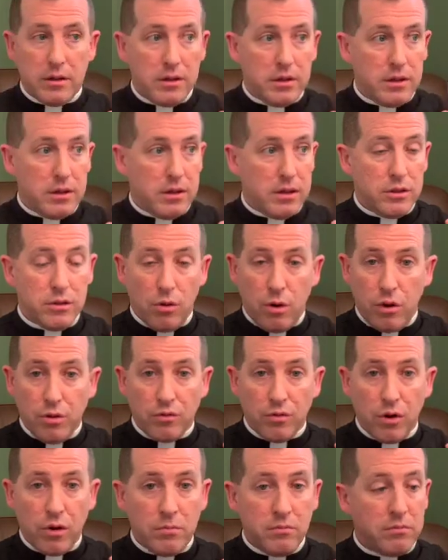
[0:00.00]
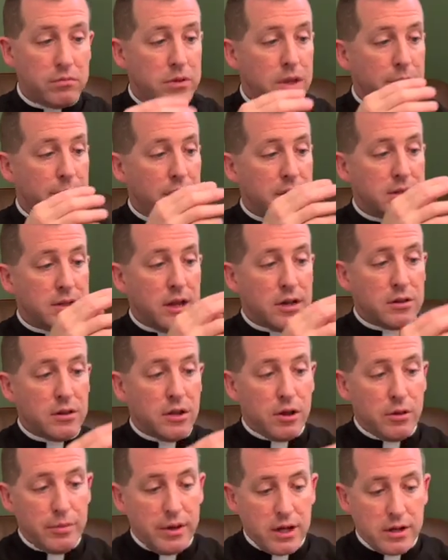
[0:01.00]
in their own room, they might take a
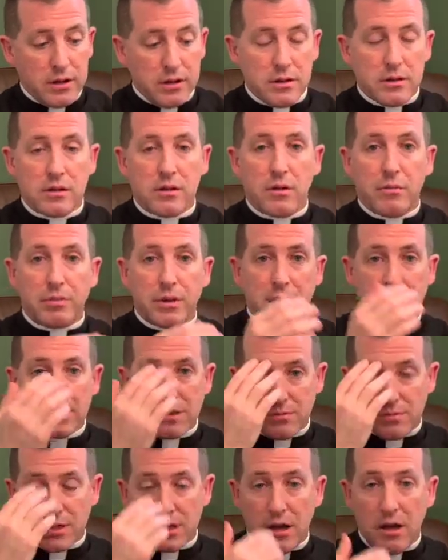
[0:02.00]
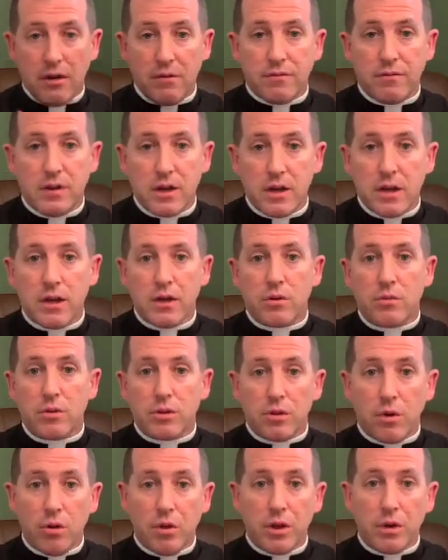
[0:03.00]
little bit, they'll bless themselves with
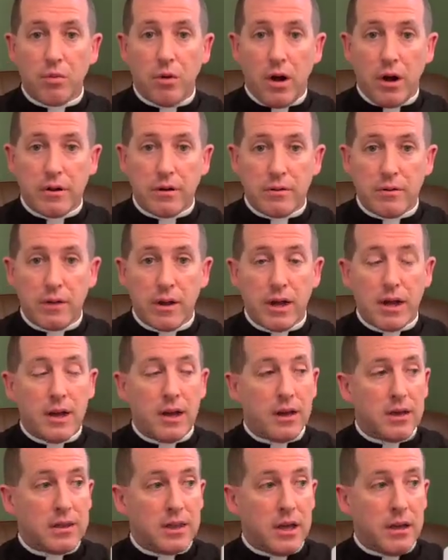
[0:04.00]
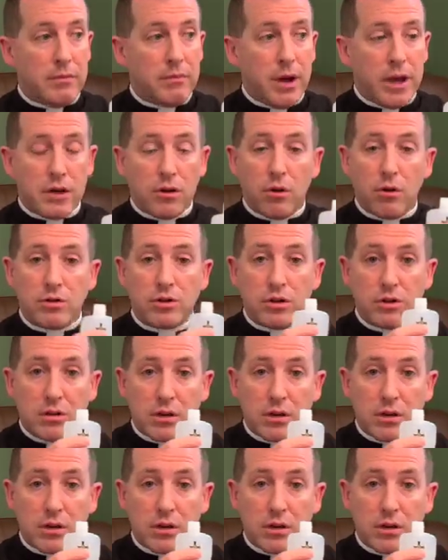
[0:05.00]
the holy water. They might go to their